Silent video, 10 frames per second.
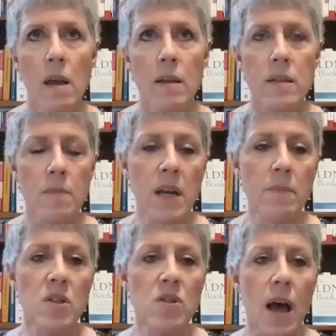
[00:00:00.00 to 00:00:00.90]

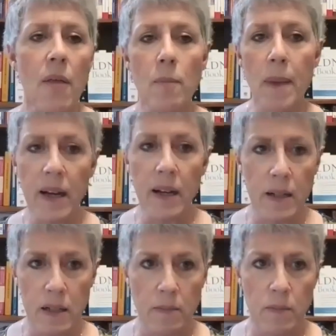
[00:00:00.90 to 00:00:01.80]
sometimes there's other
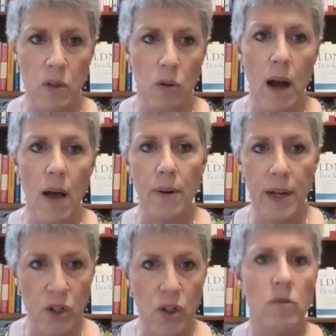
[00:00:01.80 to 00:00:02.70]
mechanisms or other
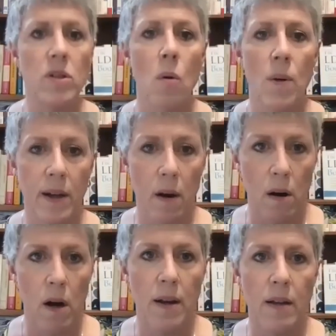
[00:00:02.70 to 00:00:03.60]
issues going on.